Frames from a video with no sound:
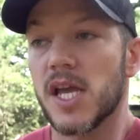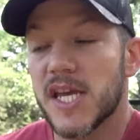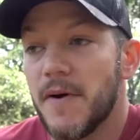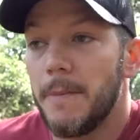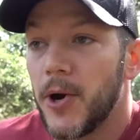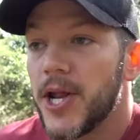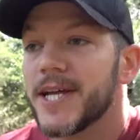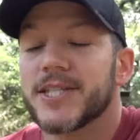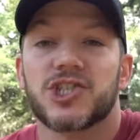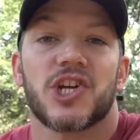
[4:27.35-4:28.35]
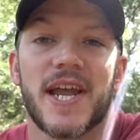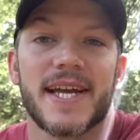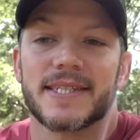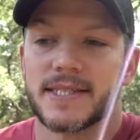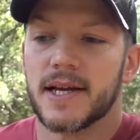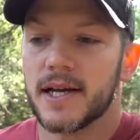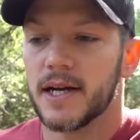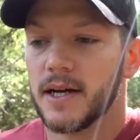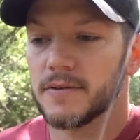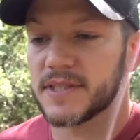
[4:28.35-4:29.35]
you have a pretty good chance
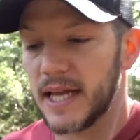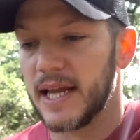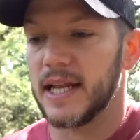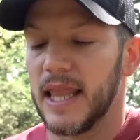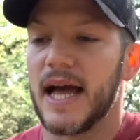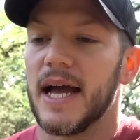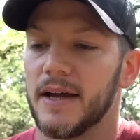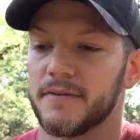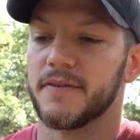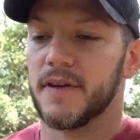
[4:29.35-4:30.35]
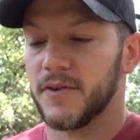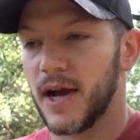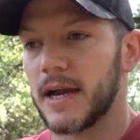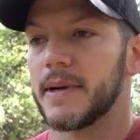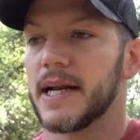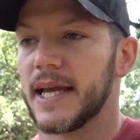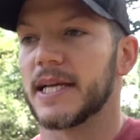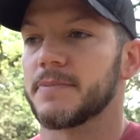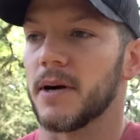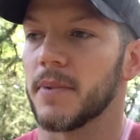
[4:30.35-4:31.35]
of staying alive if you hide behind a
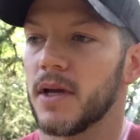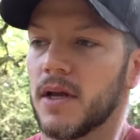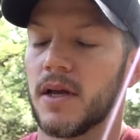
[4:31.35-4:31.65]
gas pump.